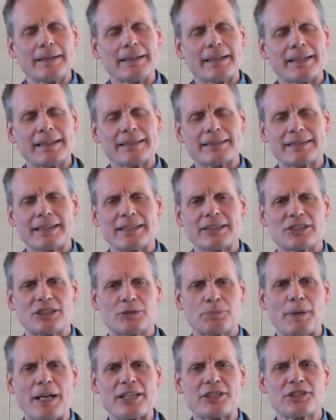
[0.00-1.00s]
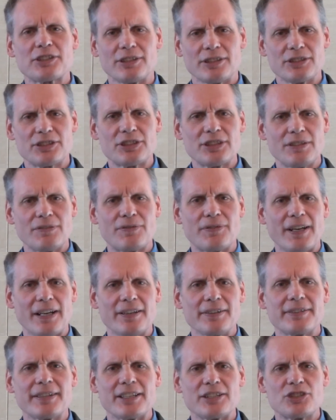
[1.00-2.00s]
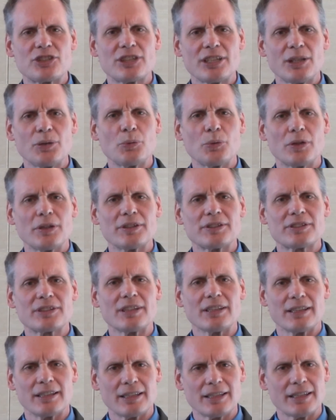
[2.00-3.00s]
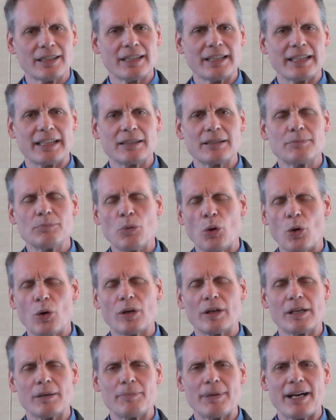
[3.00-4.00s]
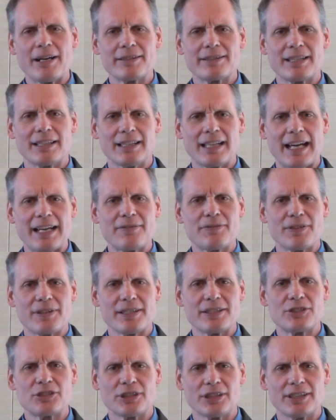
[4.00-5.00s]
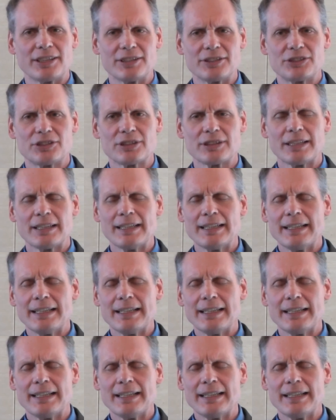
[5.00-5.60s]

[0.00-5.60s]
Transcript: in a sense, special she felt that she was learning more about the life of the church.